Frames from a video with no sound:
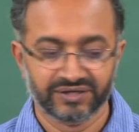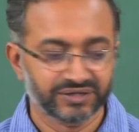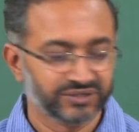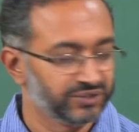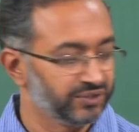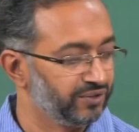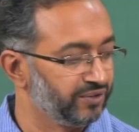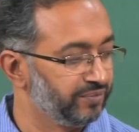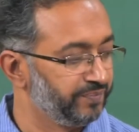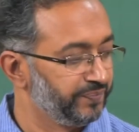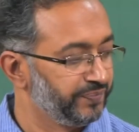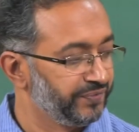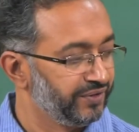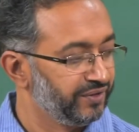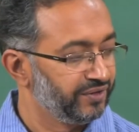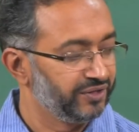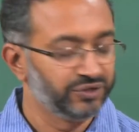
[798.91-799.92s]
So,
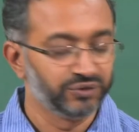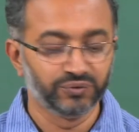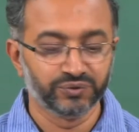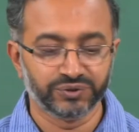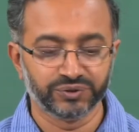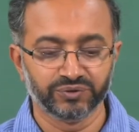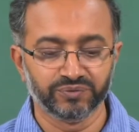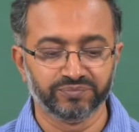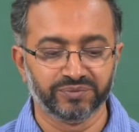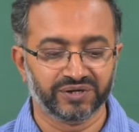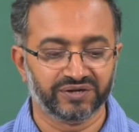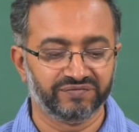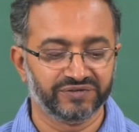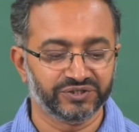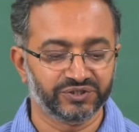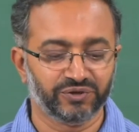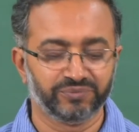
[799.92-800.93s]
U-tube
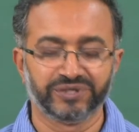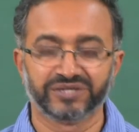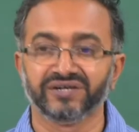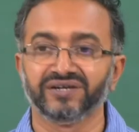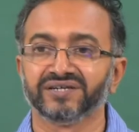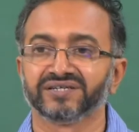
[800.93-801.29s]
viscometer